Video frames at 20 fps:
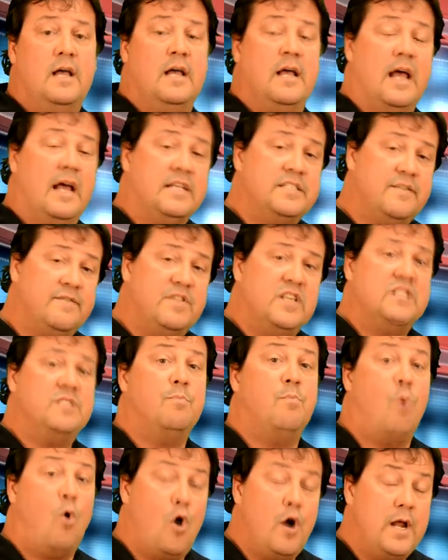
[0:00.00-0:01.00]
as of this
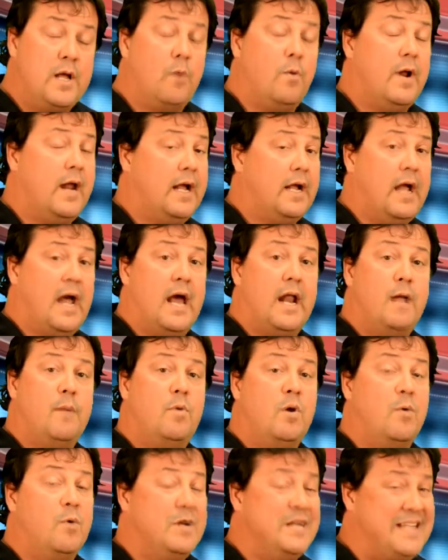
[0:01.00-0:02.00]
morning when I got up,
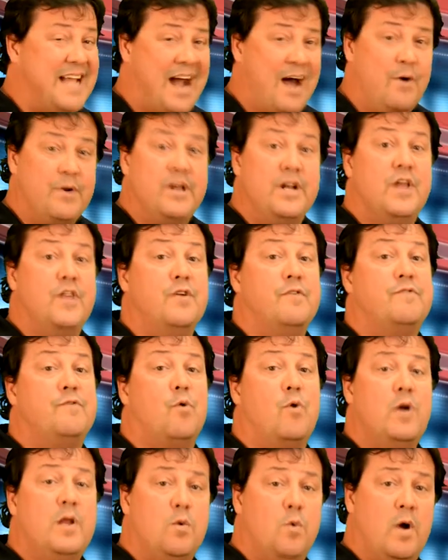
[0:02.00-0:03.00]
we were down another
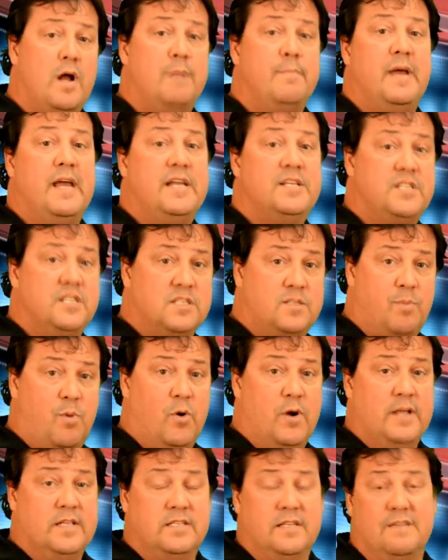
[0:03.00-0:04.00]
41 basis
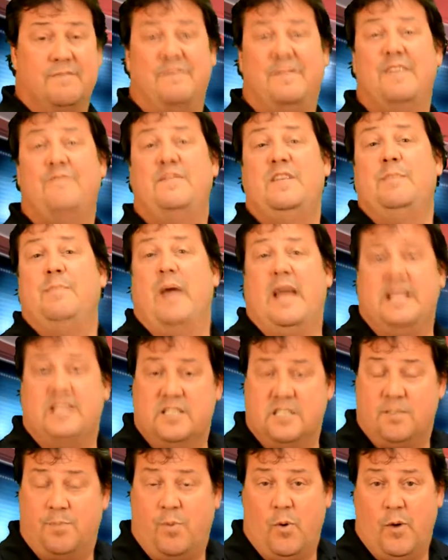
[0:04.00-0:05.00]
points, and 50
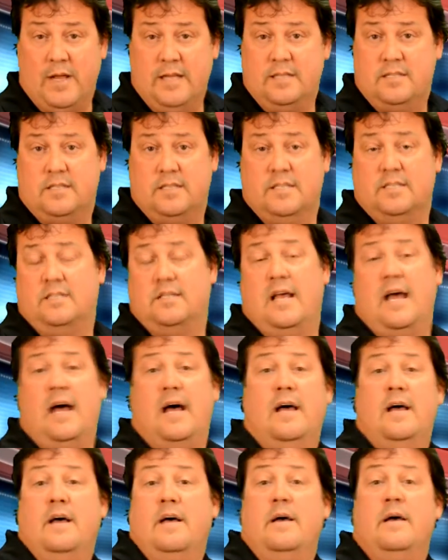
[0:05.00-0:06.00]
basis points is
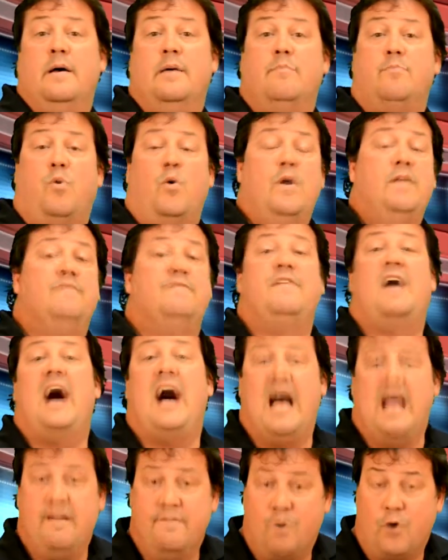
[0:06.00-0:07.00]

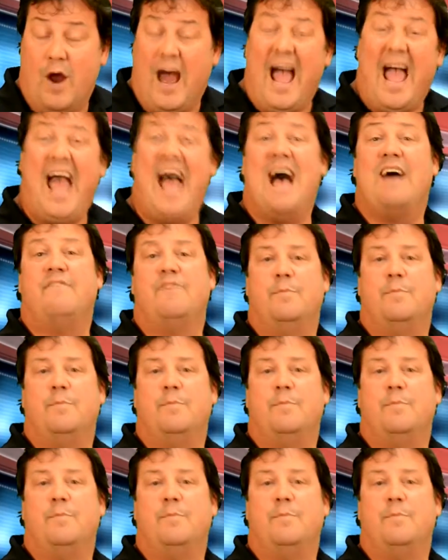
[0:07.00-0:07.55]
0.5 or a half